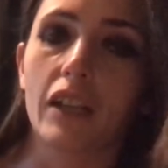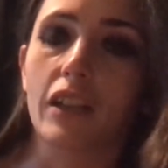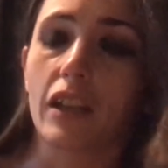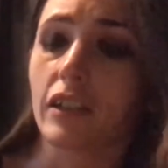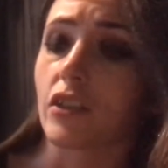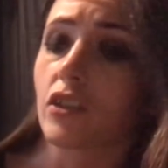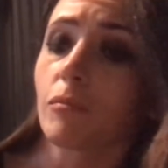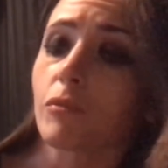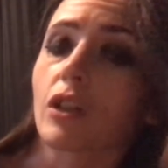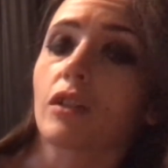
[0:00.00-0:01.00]
aka Lisa
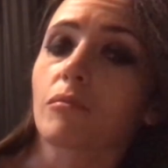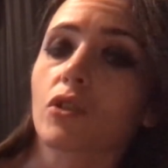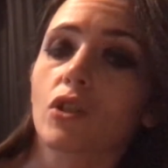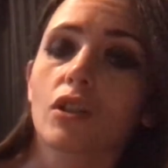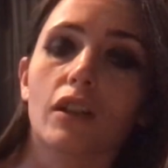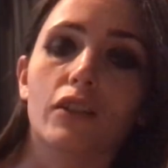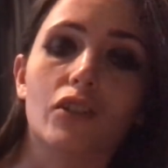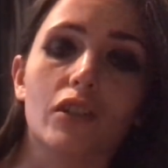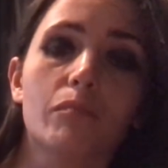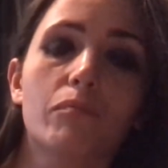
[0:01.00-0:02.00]
Sometimes, she
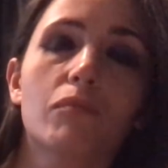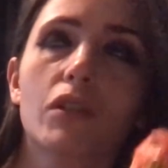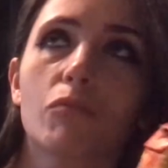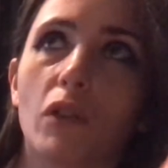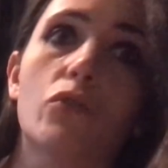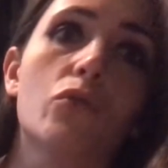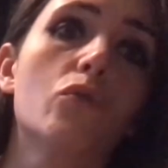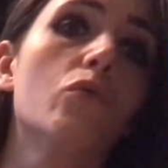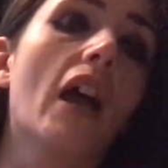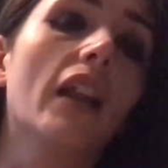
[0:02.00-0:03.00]
actually went
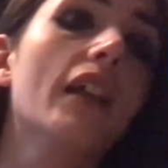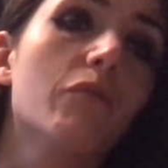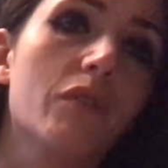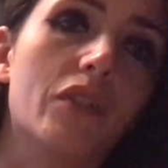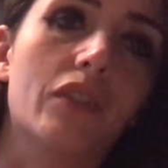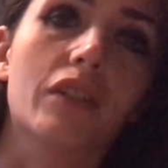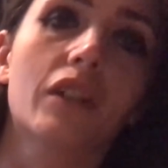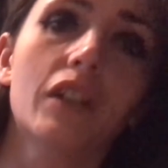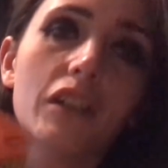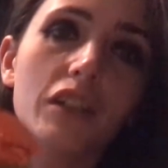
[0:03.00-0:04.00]
to LA recently.
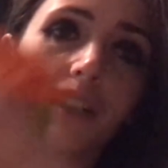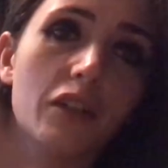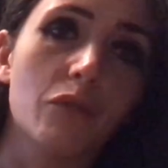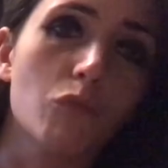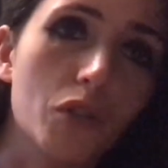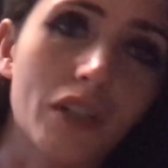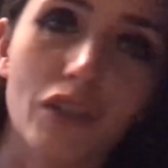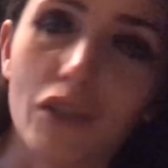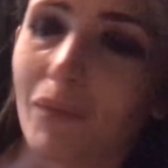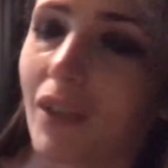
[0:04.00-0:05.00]
You can hear I'm
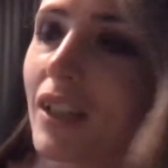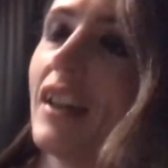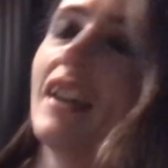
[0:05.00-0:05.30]
rustling something.